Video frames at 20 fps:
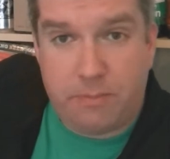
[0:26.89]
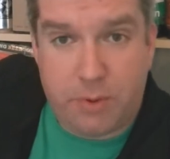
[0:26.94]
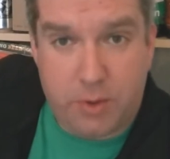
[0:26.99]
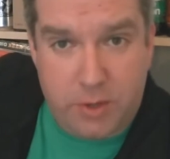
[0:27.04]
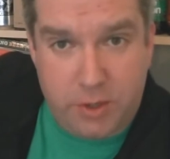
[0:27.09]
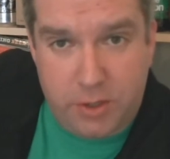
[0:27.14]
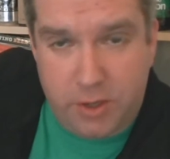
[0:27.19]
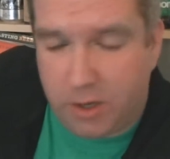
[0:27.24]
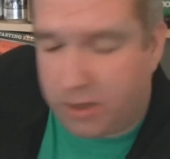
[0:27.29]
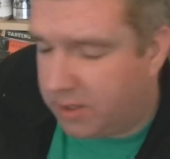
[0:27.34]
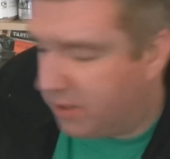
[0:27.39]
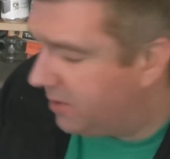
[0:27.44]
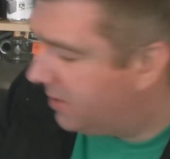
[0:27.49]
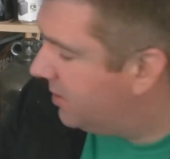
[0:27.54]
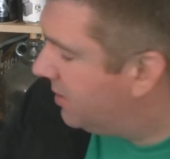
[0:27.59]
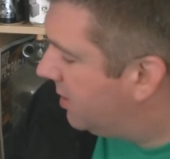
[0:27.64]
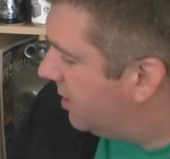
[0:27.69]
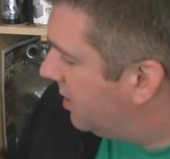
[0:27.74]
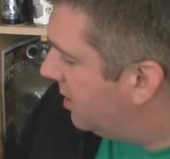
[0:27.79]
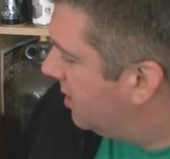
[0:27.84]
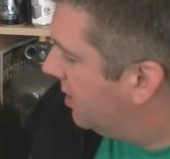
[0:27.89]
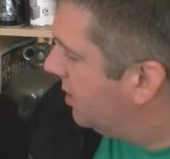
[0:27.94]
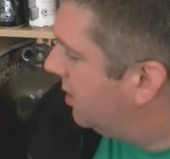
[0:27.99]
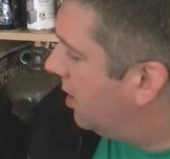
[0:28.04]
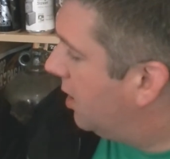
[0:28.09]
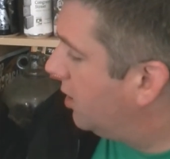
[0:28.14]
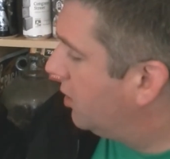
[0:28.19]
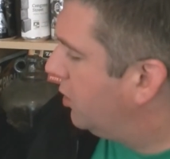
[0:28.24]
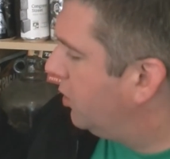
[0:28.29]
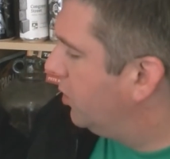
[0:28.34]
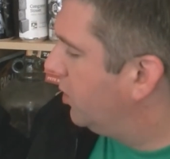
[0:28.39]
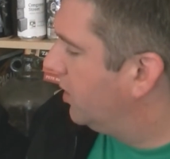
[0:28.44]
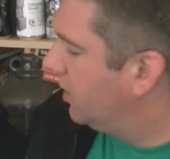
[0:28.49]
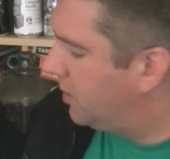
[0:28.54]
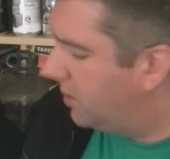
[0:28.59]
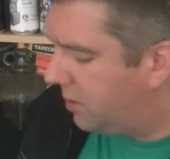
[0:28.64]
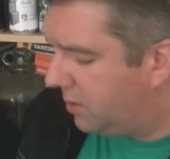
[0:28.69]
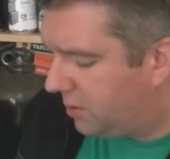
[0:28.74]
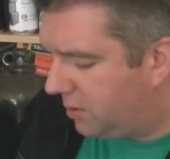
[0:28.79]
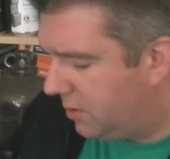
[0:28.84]
Duggers, or
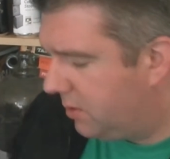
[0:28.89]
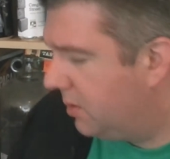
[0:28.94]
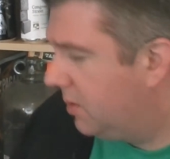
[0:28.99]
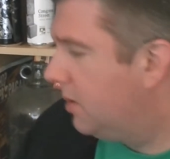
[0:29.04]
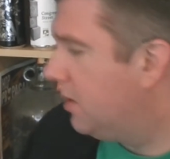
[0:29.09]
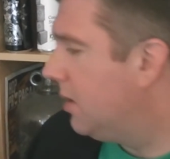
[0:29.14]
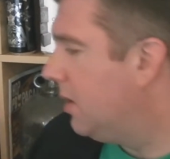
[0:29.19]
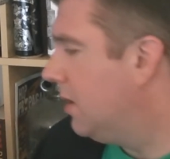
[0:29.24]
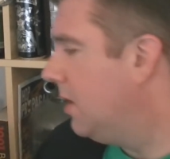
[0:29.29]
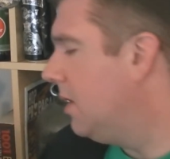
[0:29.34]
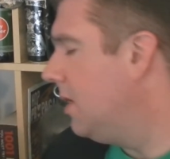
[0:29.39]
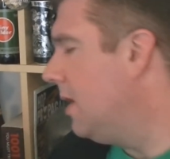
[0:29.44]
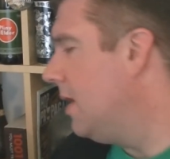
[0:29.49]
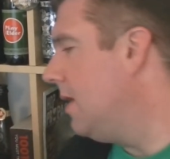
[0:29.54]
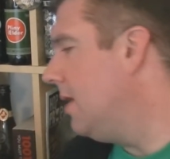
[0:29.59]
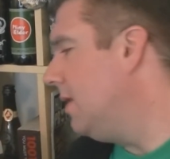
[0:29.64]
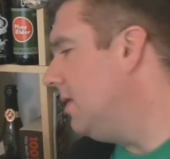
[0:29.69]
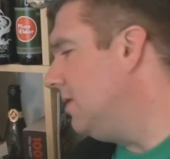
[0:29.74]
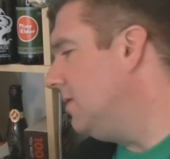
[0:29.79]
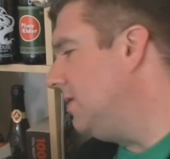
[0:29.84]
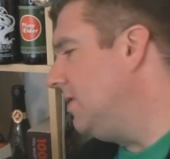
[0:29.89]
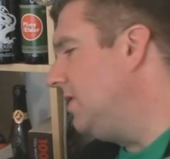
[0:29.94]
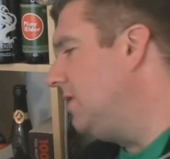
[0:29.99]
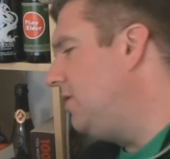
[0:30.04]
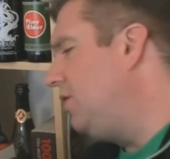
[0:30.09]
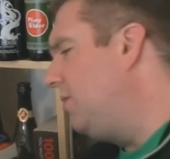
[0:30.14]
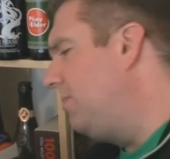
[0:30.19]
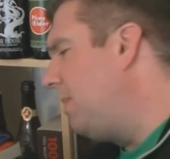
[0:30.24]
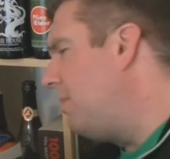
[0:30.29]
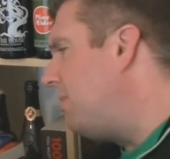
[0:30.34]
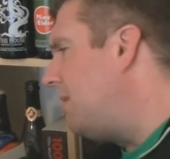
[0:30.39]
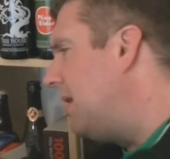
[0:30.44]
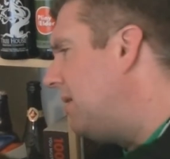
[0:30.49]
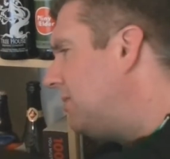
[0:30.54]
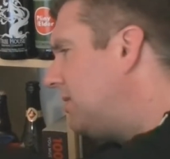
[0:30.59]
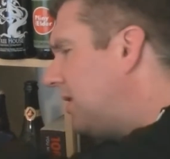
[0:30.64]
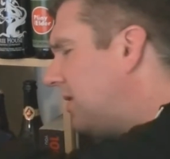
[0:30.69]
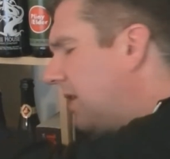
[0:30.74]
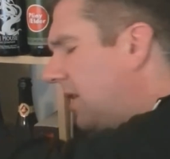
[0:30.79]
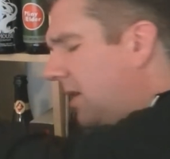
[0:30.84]
Duggers, as it should be
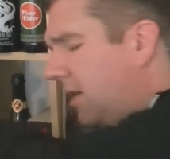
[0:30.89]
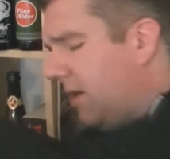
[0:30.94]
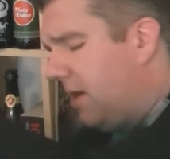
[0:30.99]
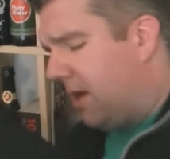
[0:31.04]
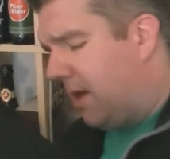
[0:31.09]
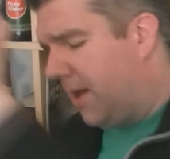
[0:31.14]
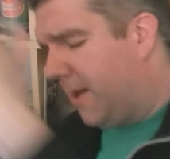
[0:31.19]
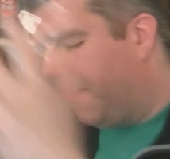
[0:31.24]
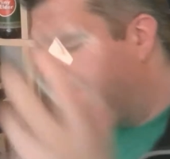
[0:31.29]
pronounced, I think.